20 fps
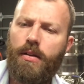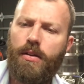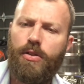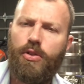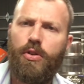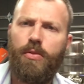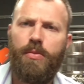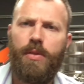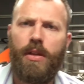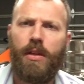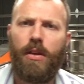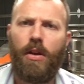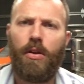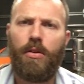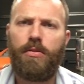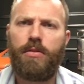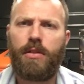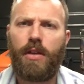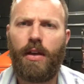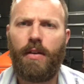
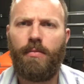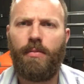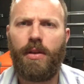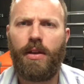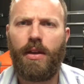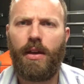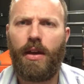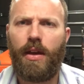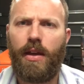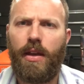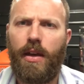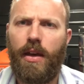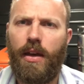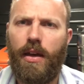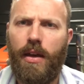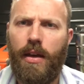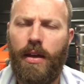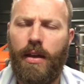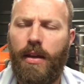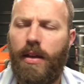TubeDinos gave me
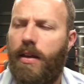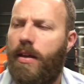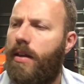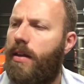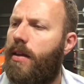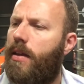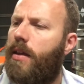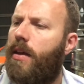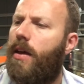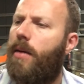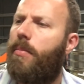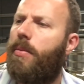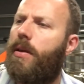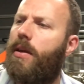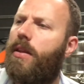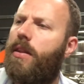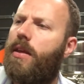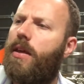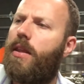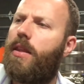a
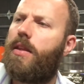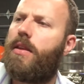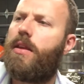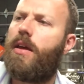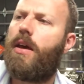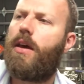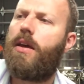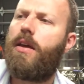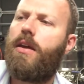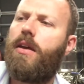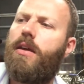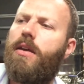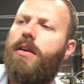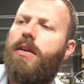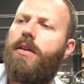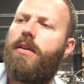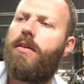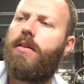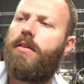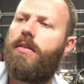beer the other day,
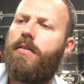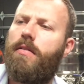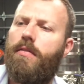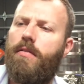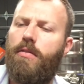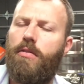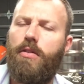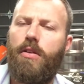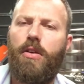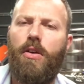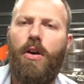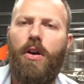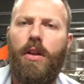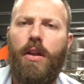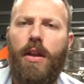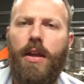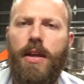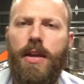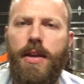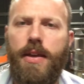very
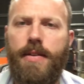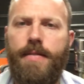kindly.